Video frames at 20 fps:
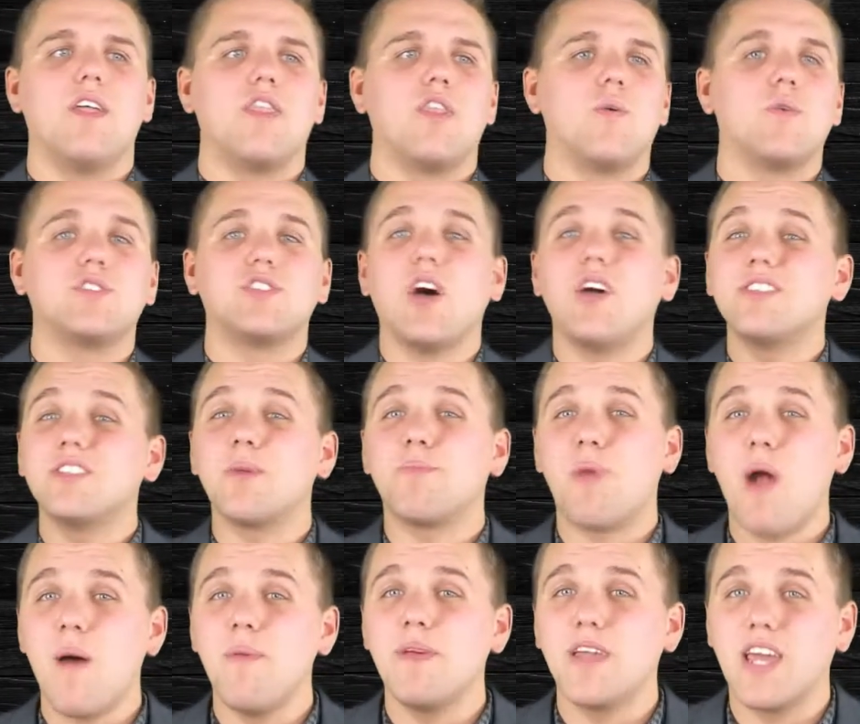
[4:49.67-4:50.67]
the results are
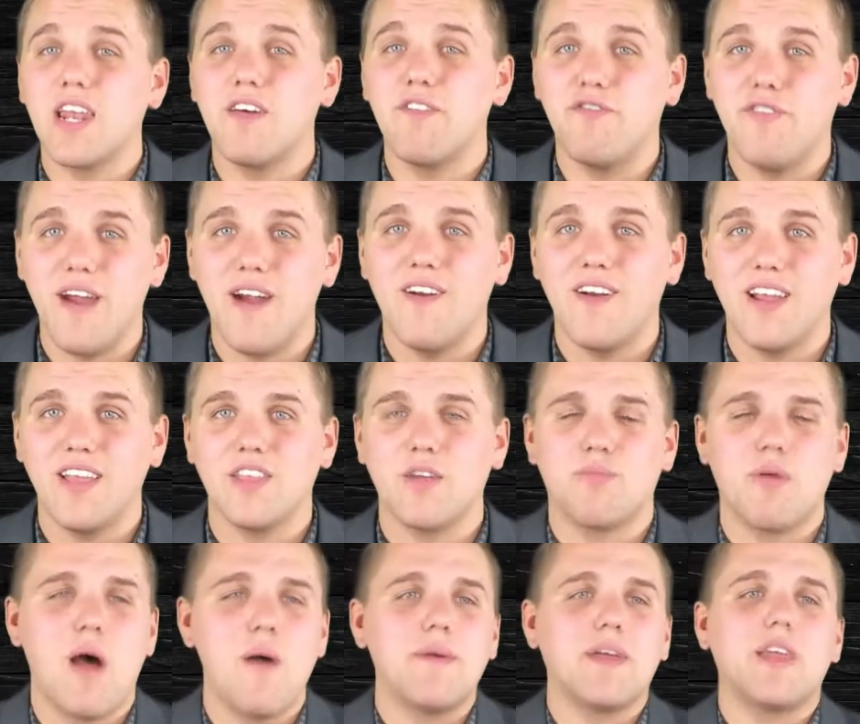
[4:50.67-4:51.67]
probably going to vary. They're
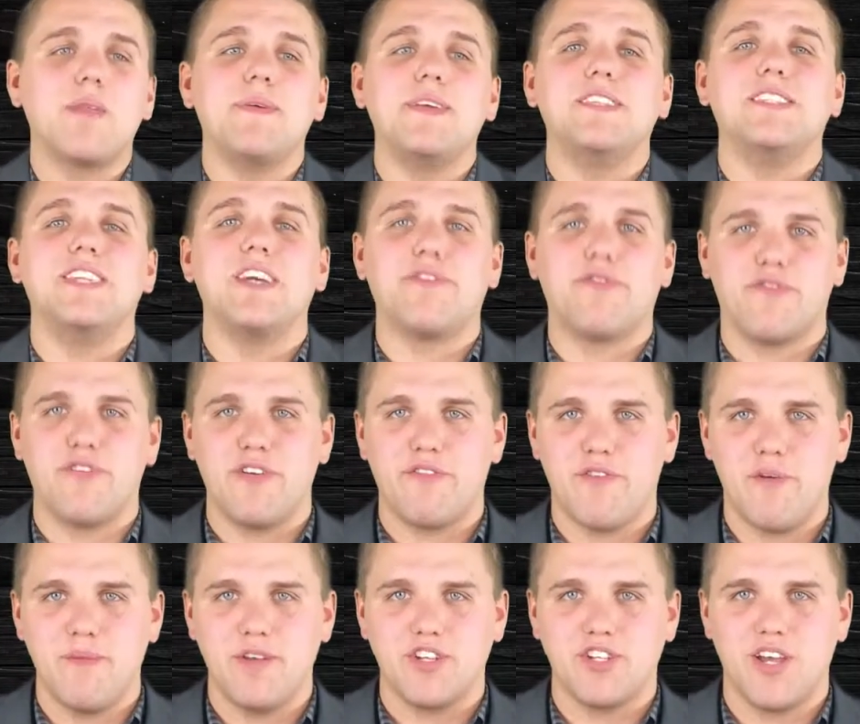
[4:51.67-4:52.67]
probably going to be different
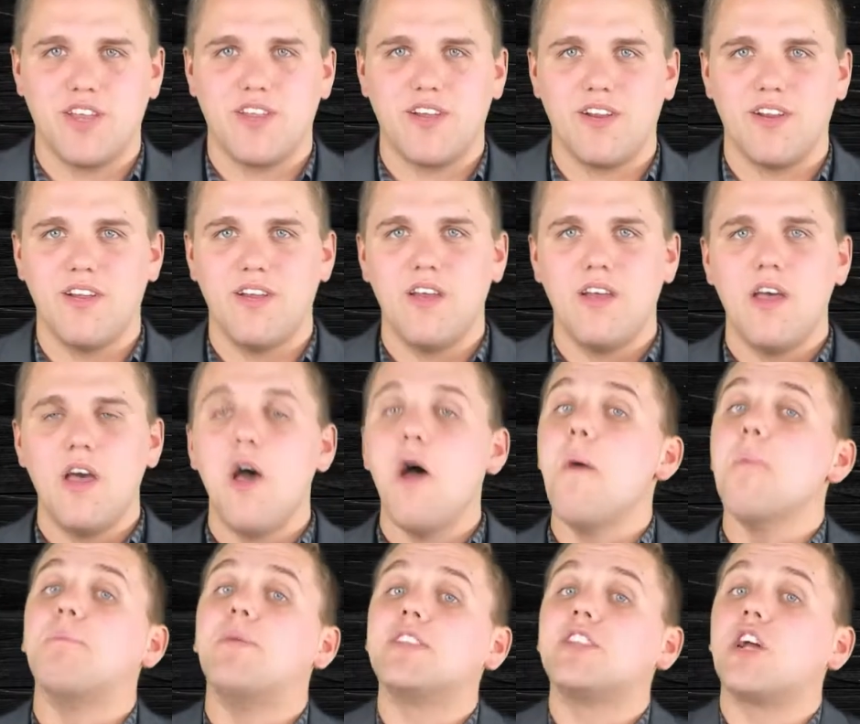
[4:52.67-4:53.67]
from each other,
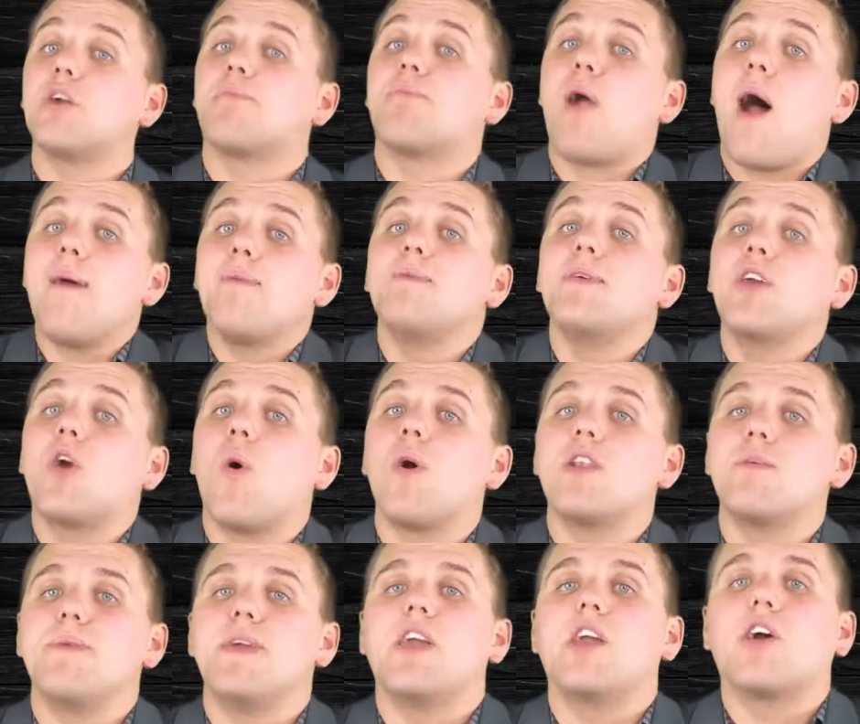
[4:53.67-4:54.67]
but they're probably going
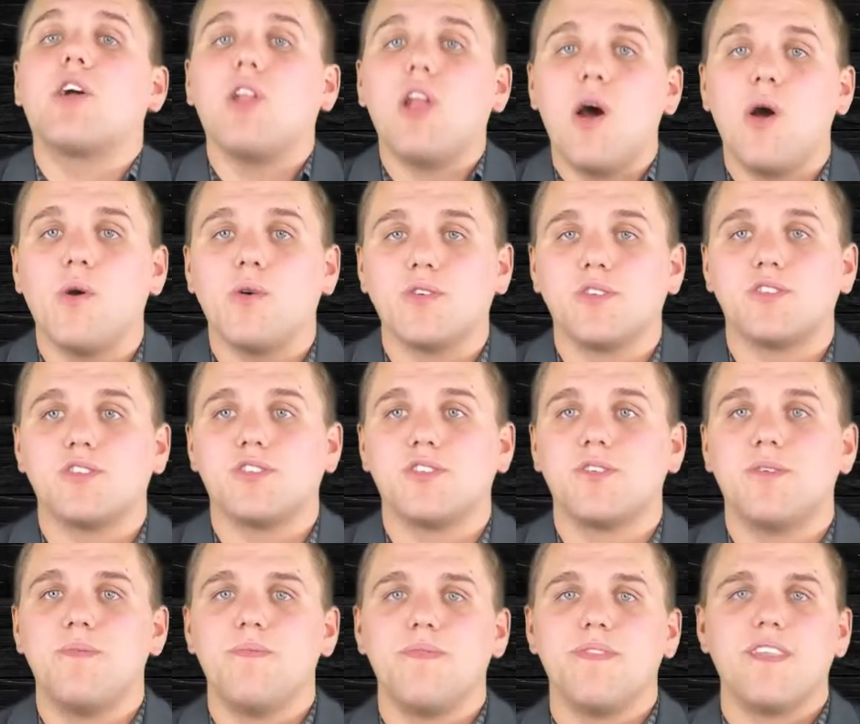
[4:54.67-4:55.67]
to be close.
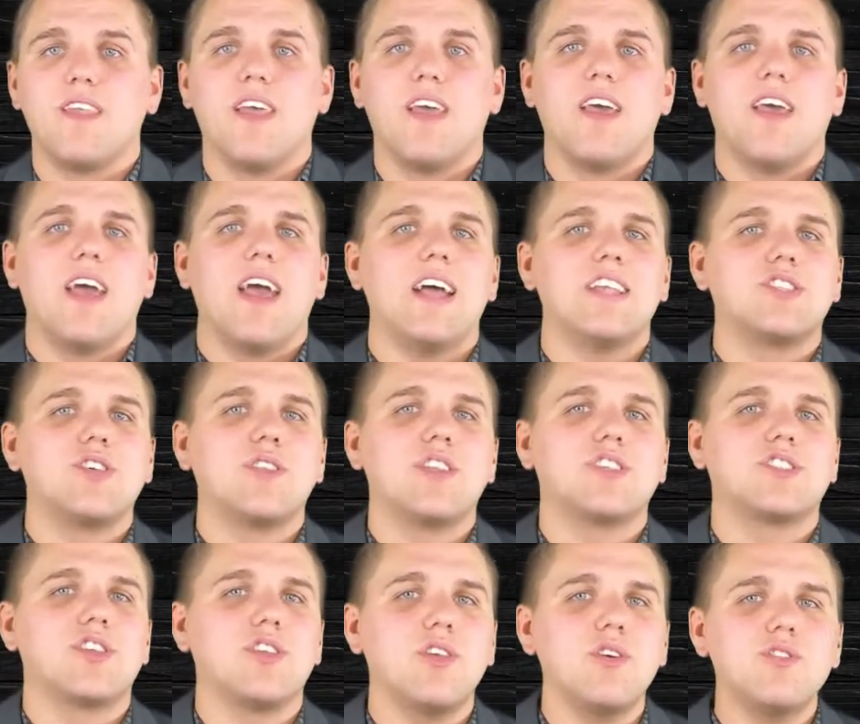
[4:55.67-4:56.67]
And so the
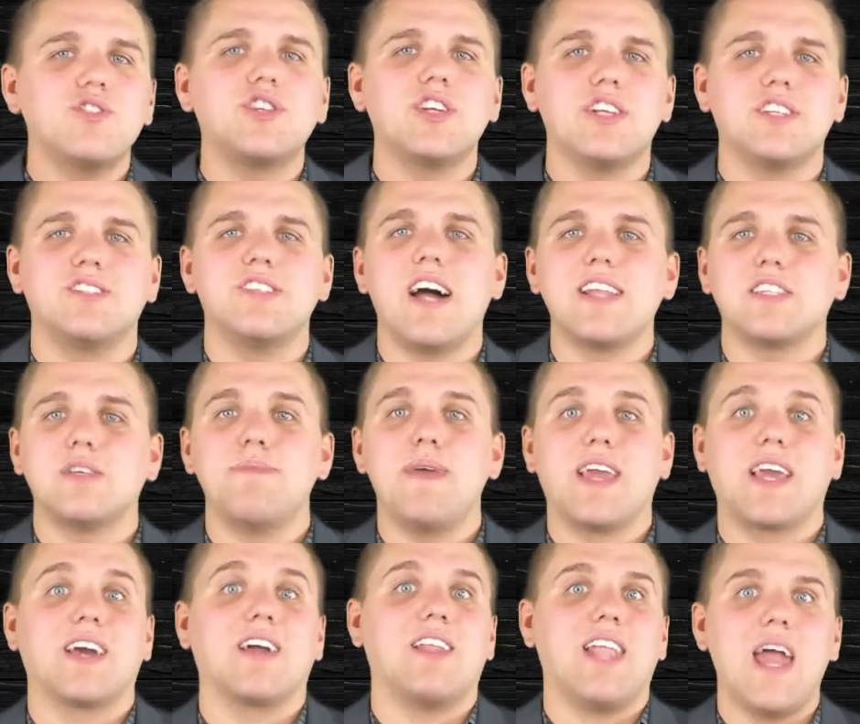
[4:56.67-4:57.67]
solution is not to
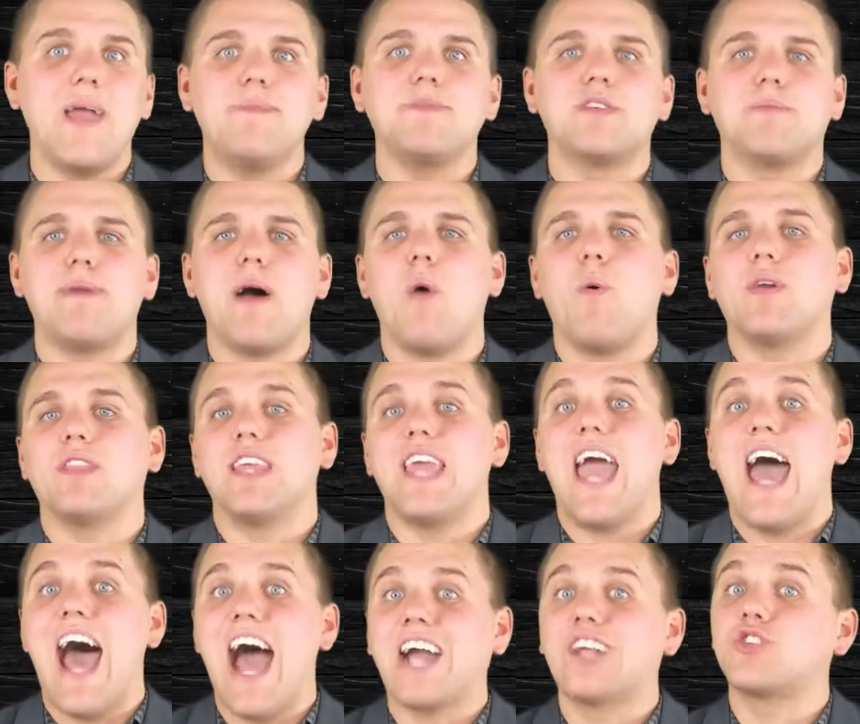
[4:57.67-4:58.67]
make claims about what the
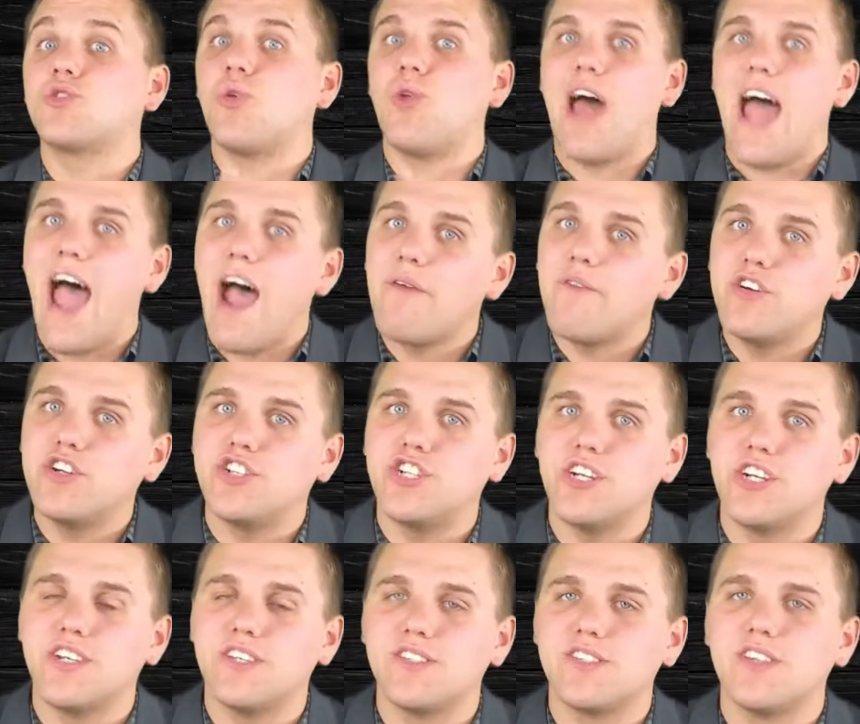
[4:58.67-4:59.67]
actual average
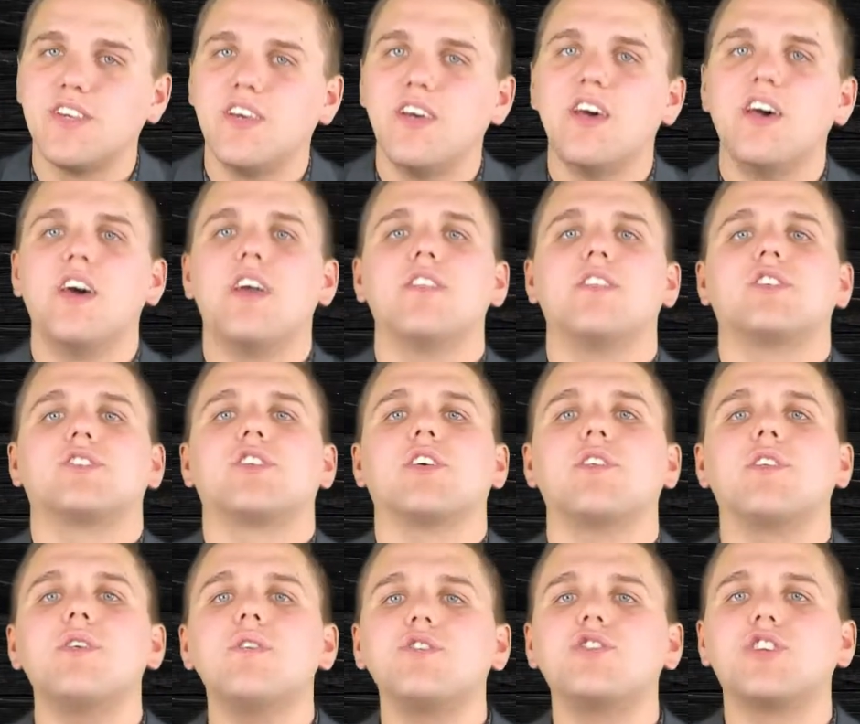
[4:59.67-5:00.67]
is. The
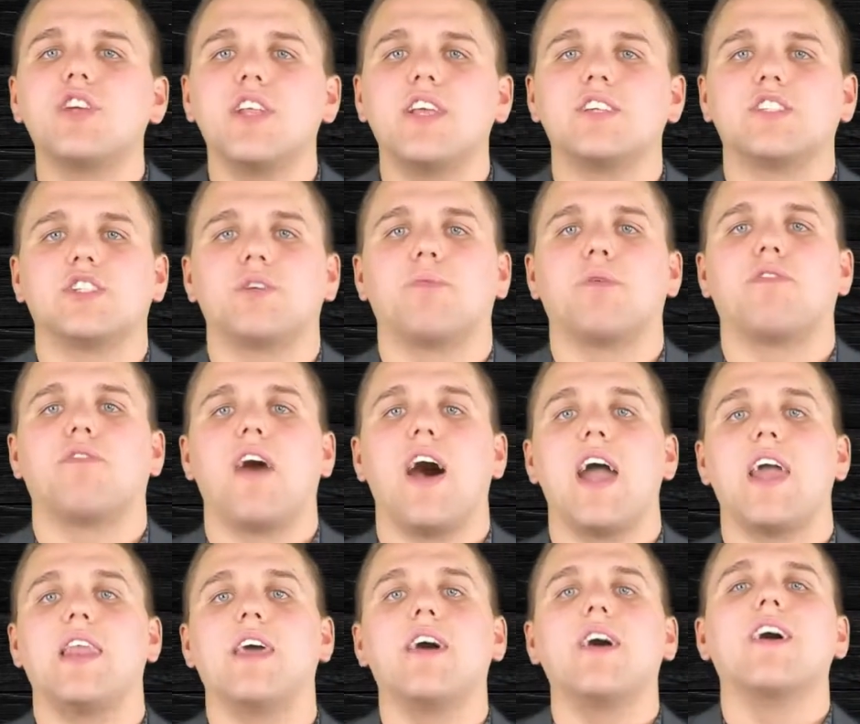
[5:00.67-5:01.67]
solution is to
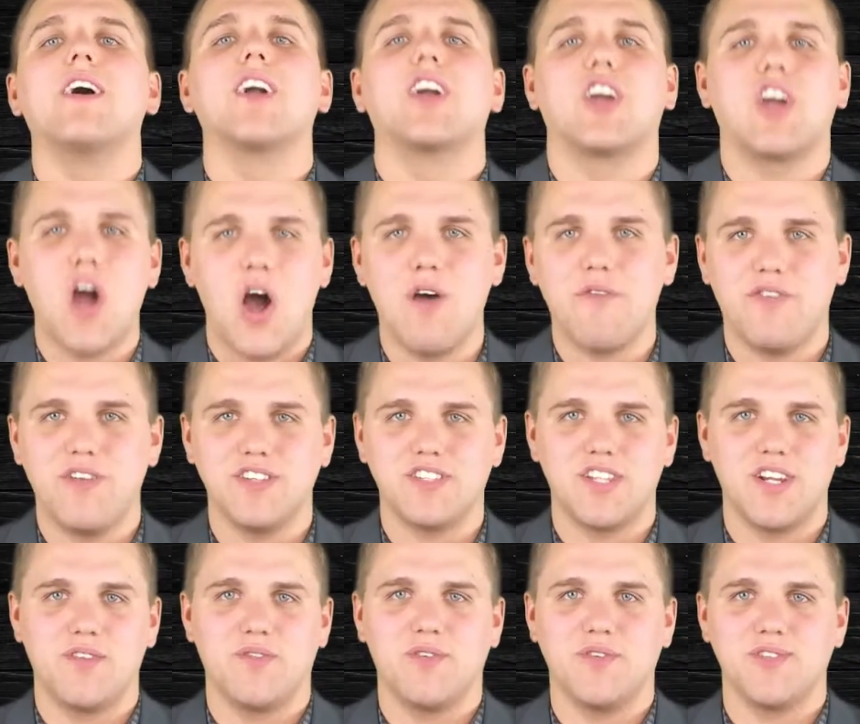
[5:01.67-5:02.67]
provide confidence
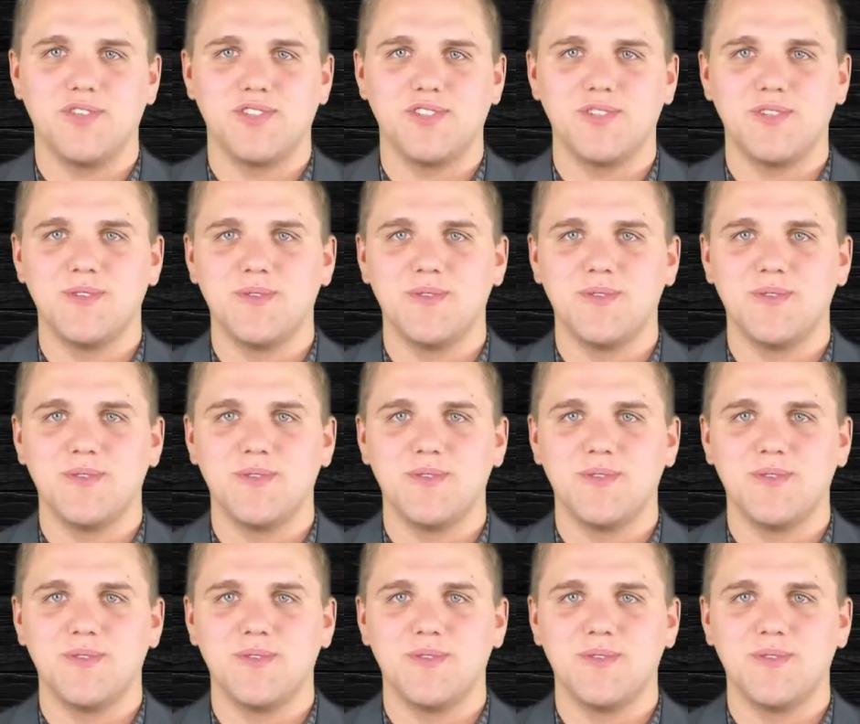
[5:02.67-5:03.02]
intervals.